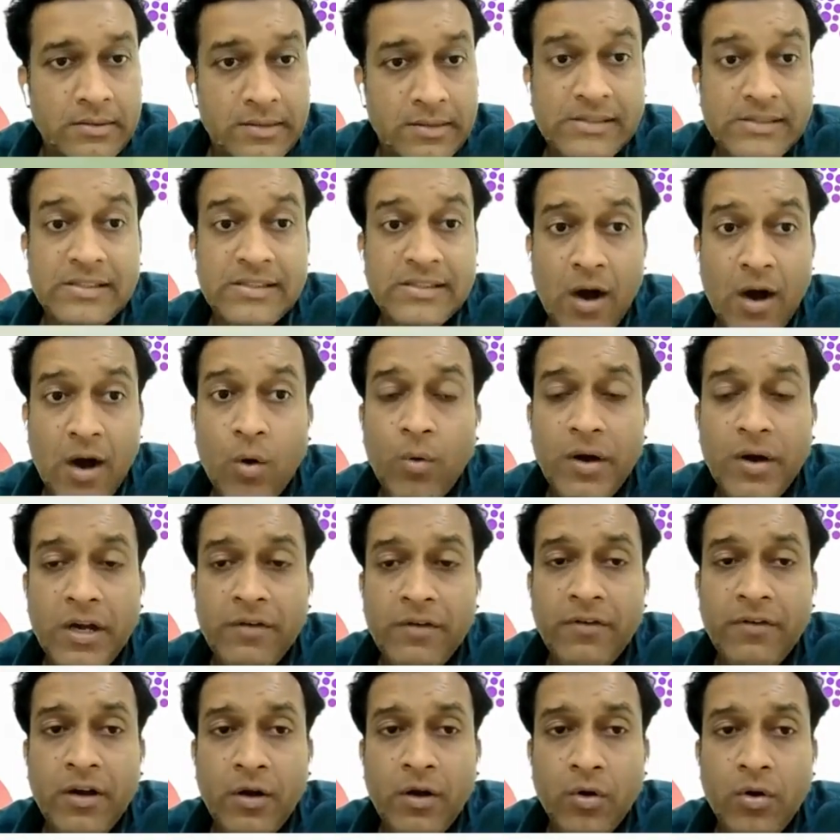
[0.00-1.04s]
This is how
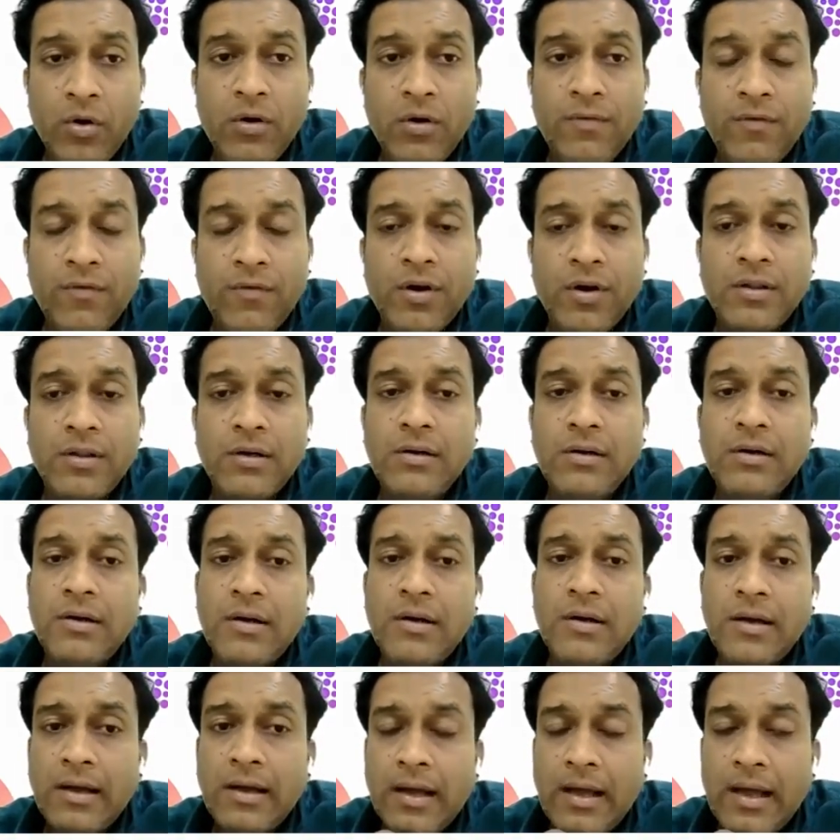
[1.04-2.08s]
it will look for the
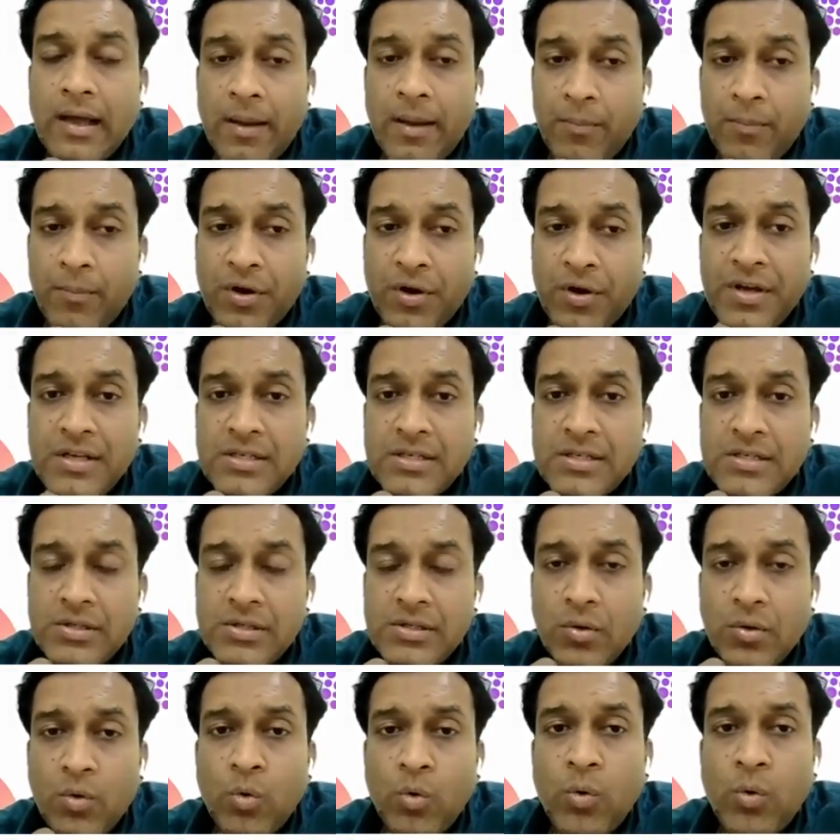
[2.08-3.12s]
employees
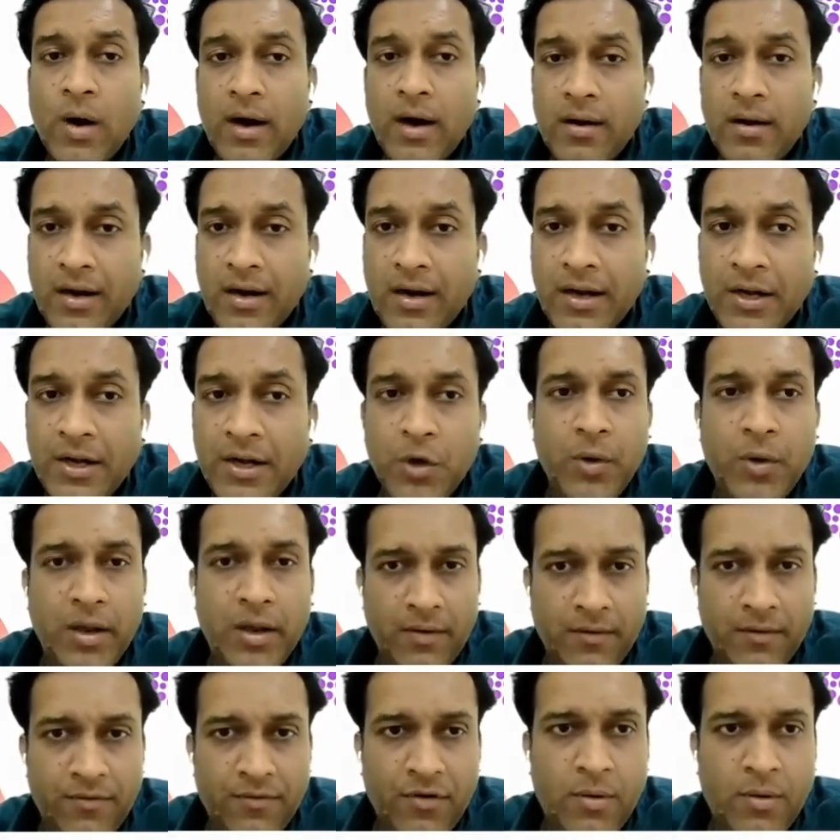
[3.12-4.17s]
who are
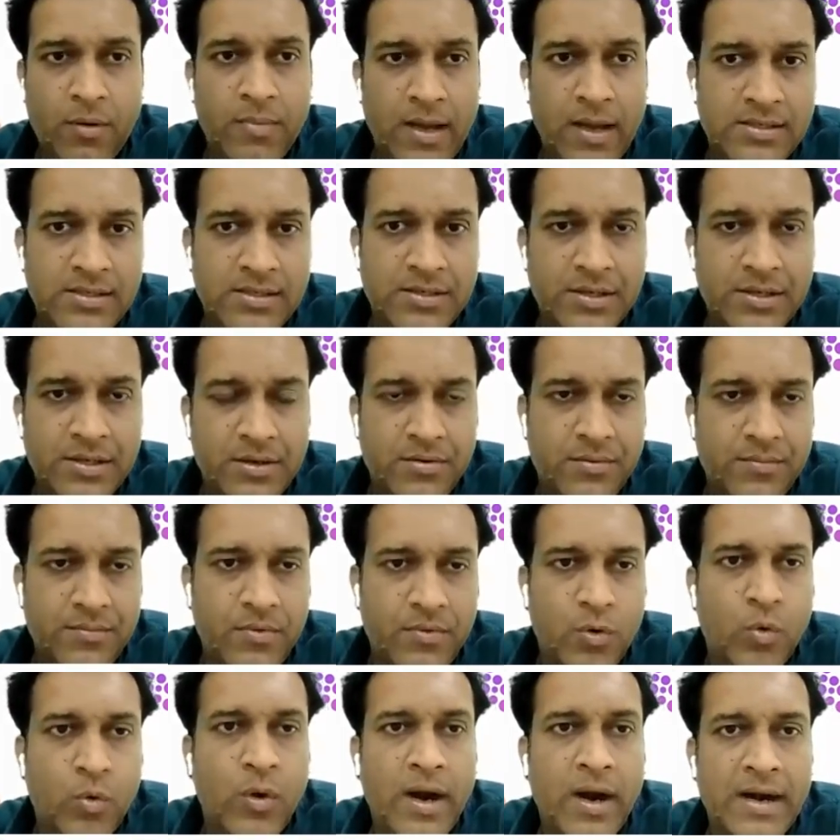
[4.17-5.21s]
continuing from last year,
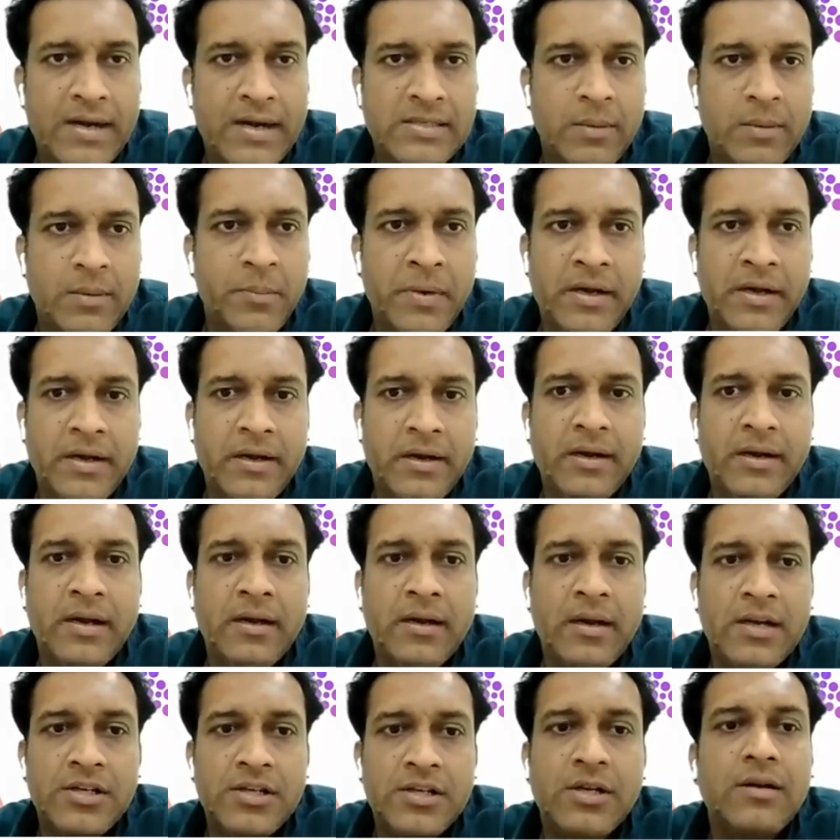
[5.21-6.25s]
who had submitted
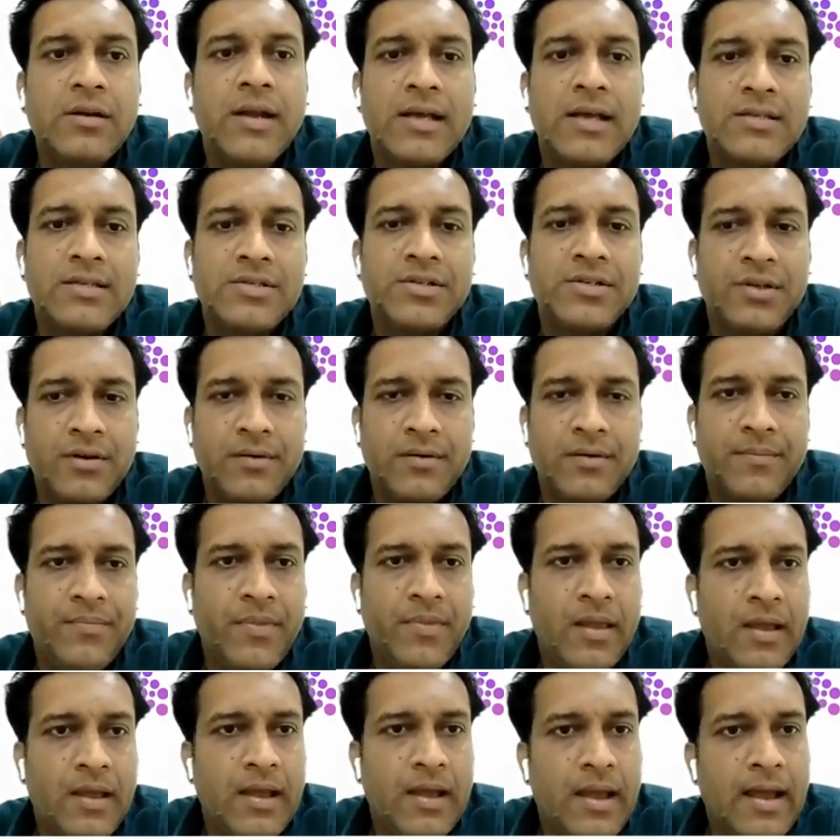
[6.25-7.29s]
declaration last
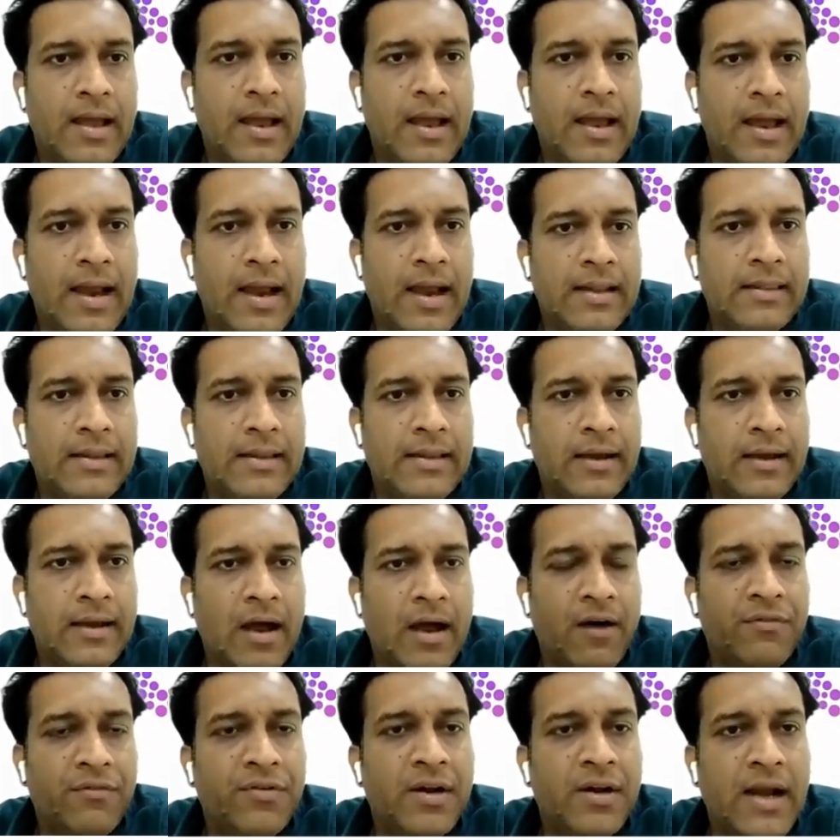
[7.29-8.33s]
year. And
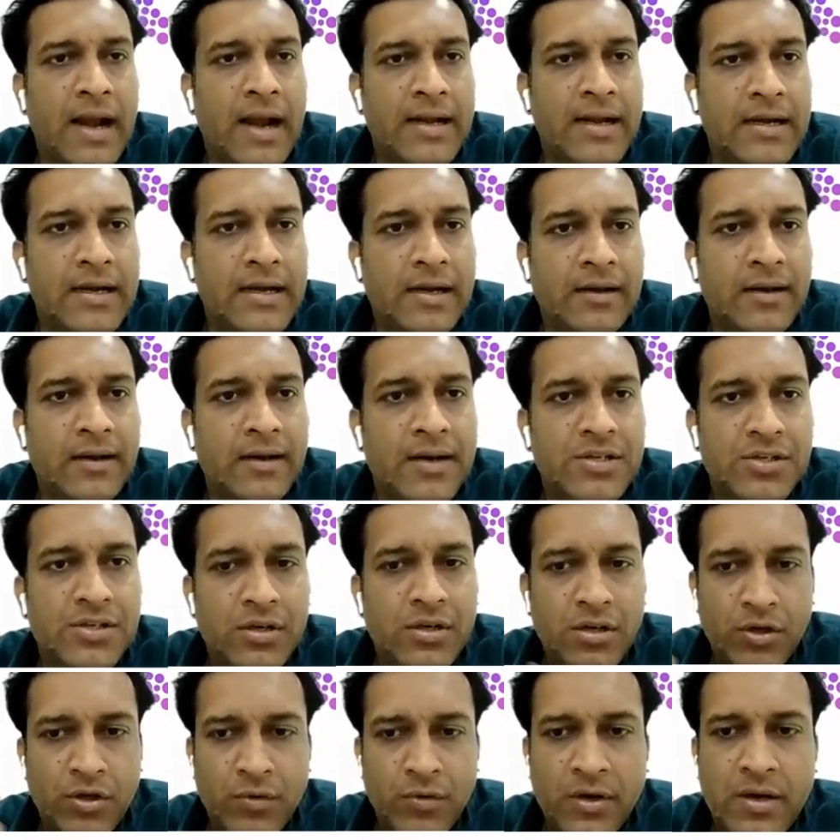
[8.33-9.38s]
then after edit
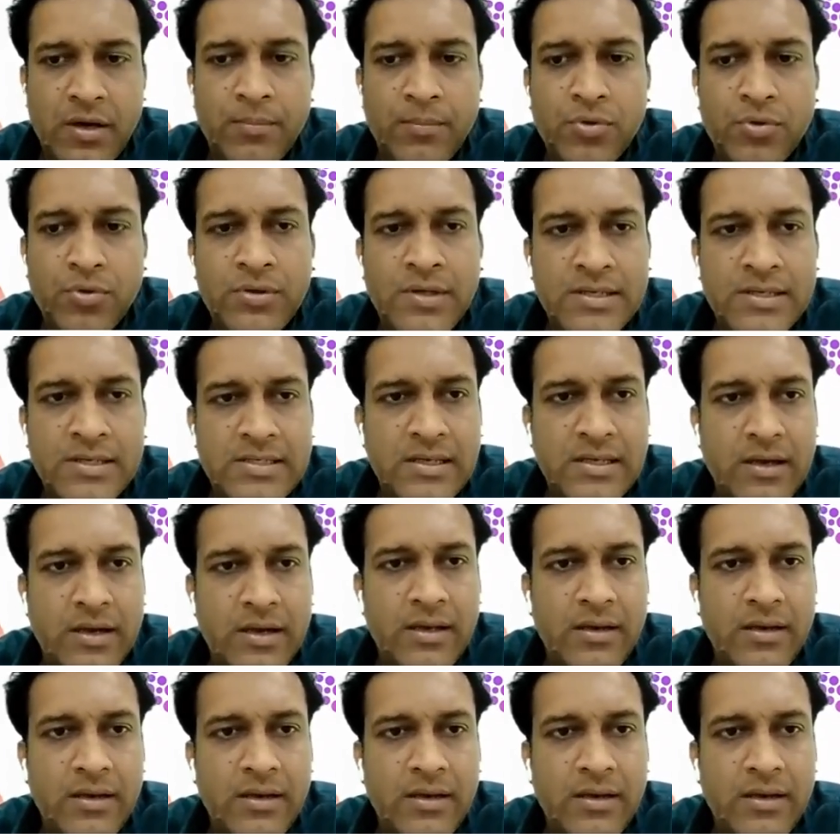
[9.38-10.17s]
declaration, you will come to this